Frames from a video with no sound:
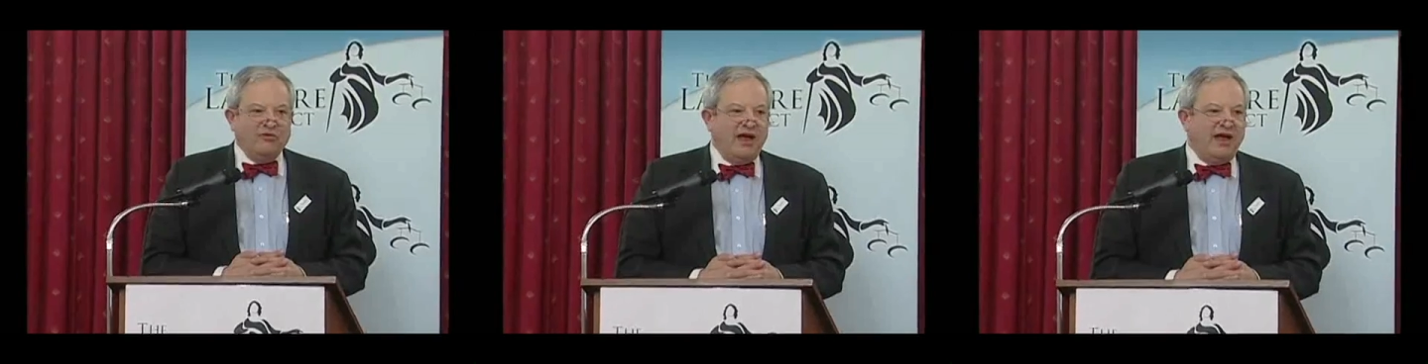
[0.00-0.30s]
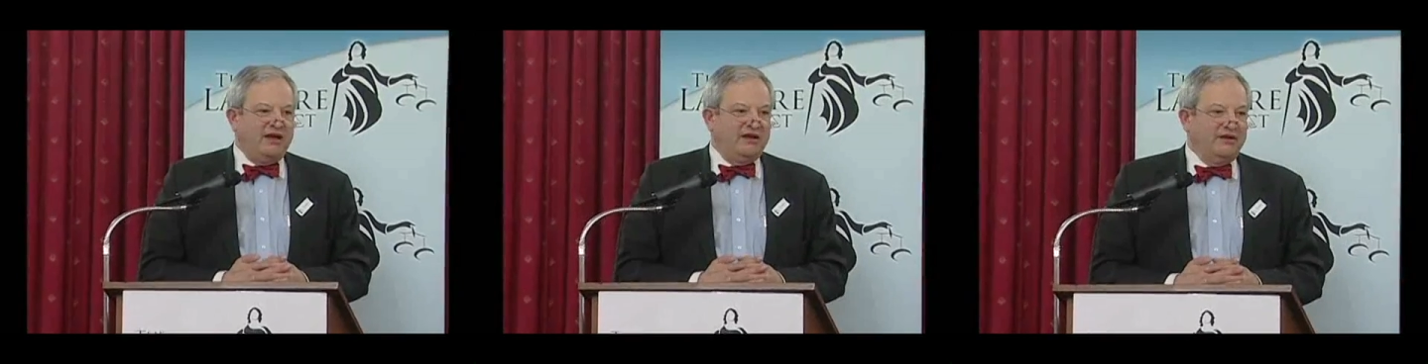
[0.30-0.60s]

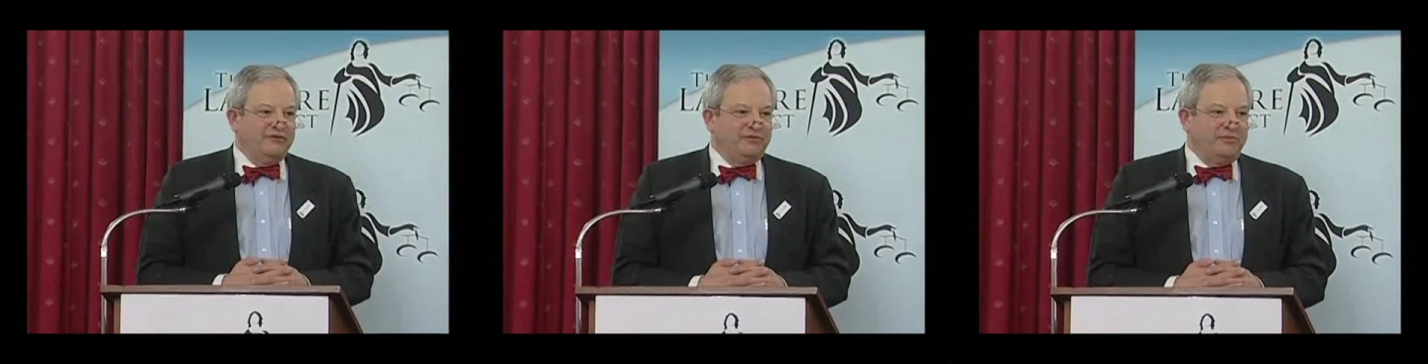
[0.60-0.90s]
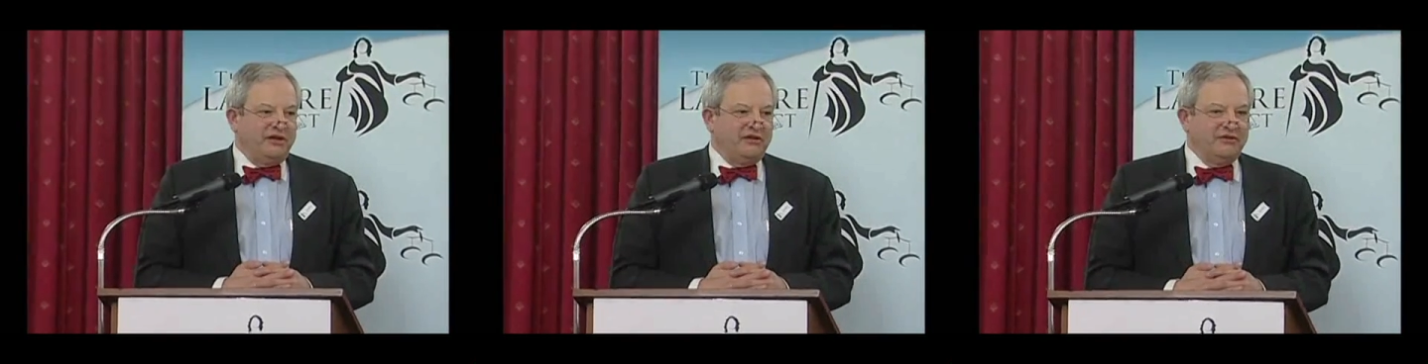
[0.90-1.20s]
array of
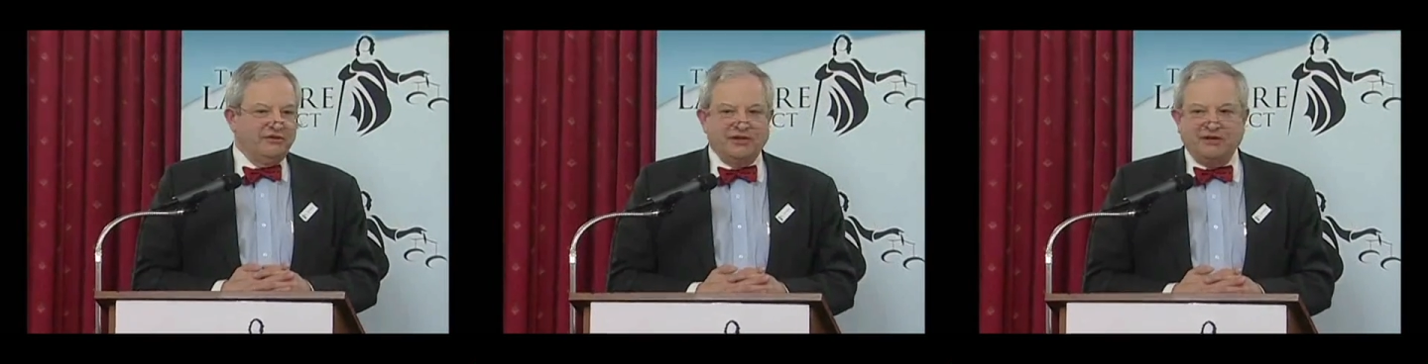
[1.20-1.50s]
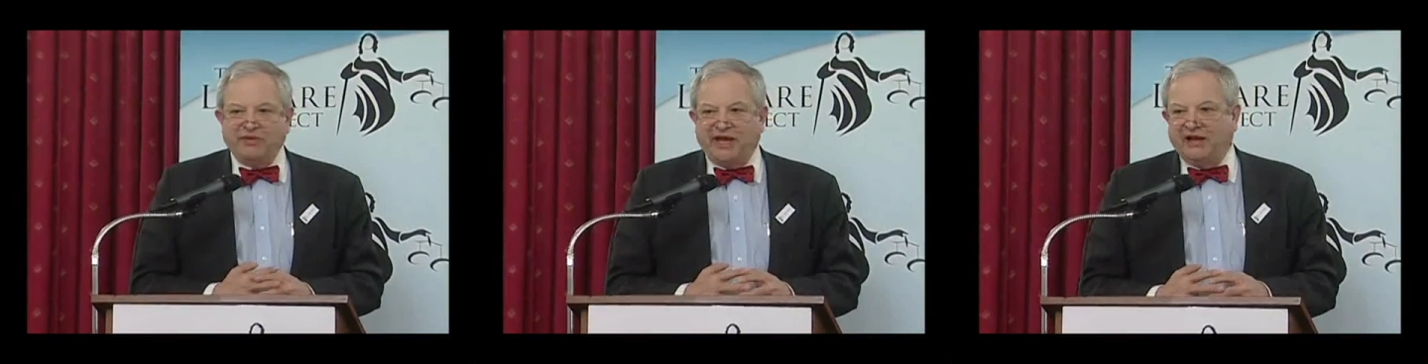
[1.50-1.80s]
speakers
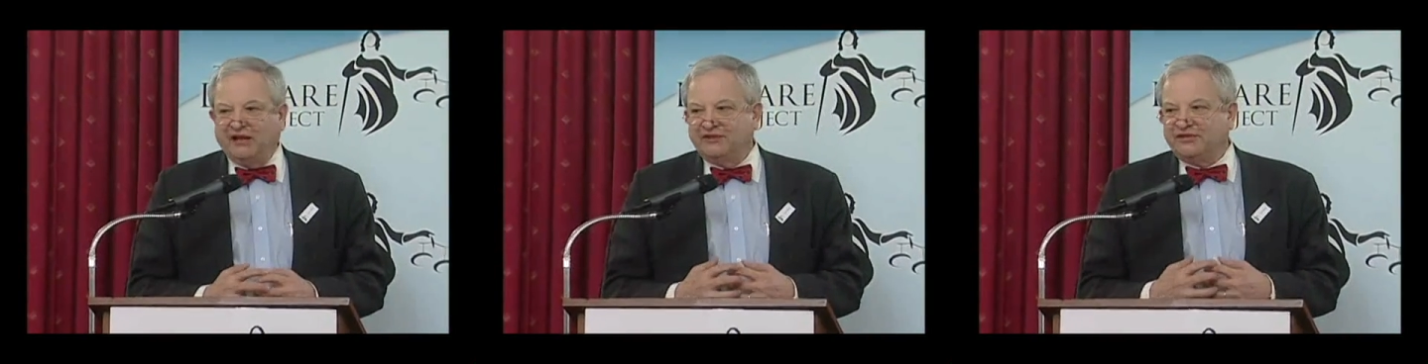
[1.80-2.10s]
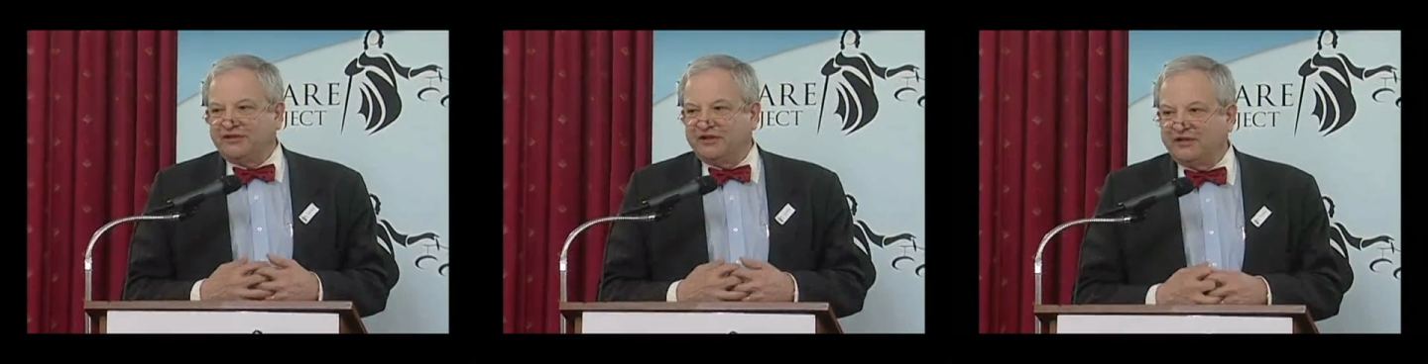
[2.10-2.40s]
and
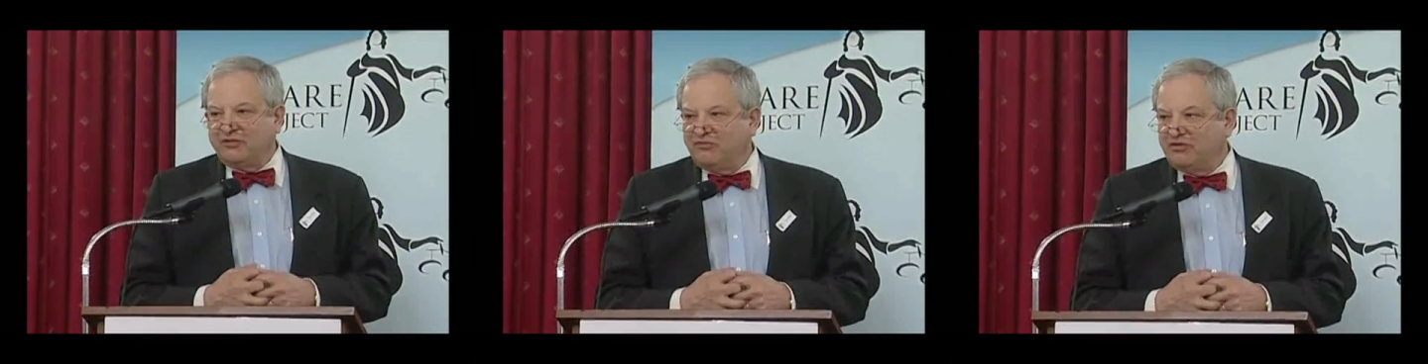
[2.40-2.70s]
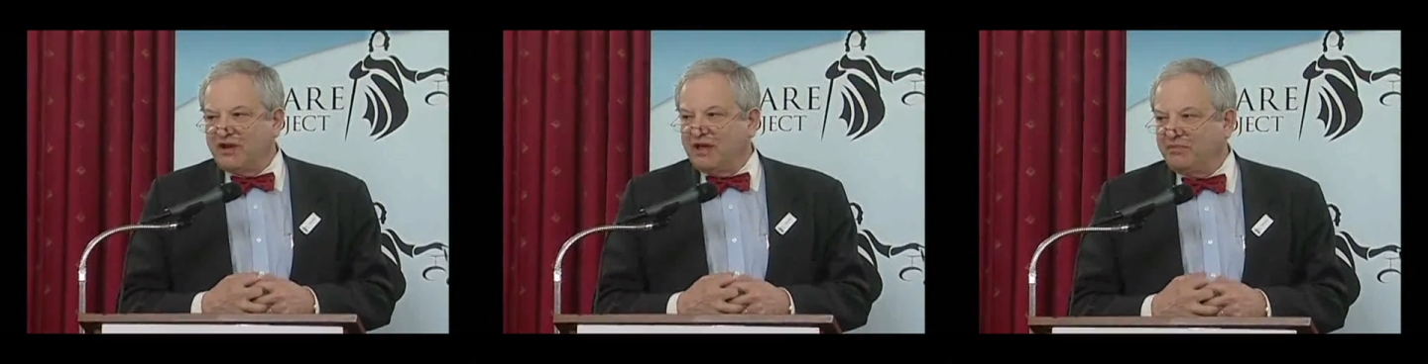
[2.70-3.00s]
panelists
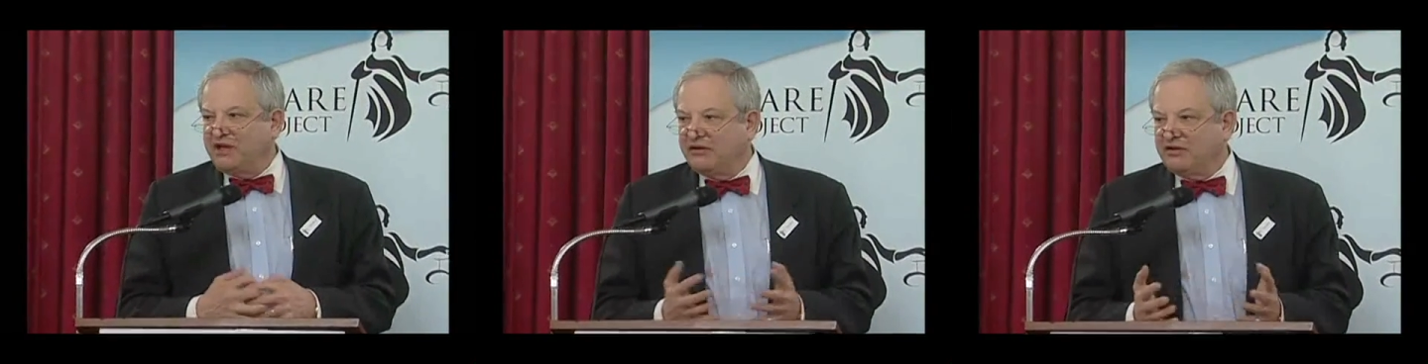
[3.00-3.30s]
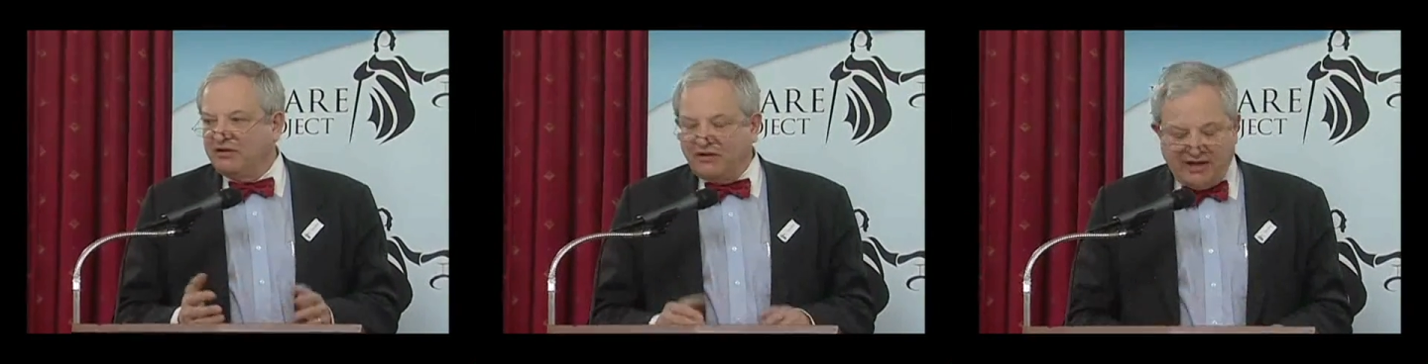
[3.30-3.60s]
would not be
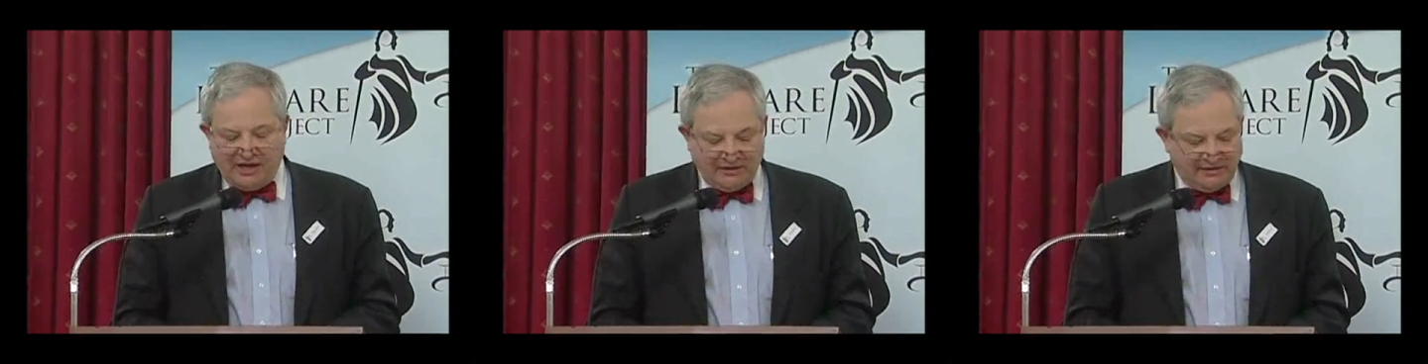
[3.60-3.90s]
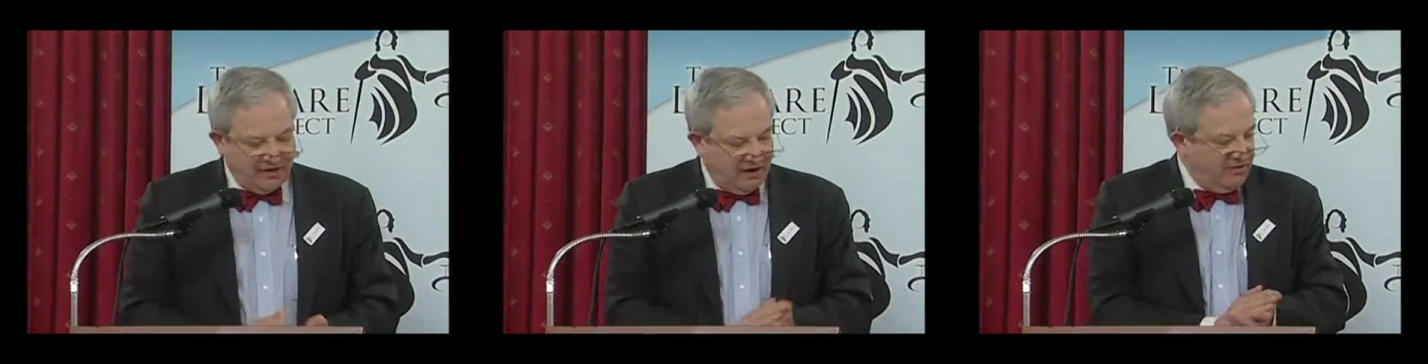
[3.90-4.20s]
here. And
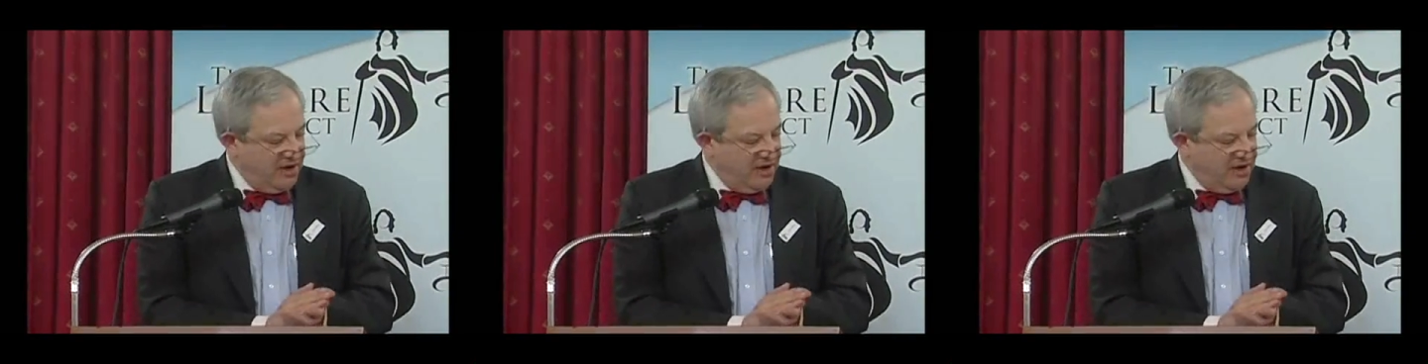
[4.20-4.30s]
so,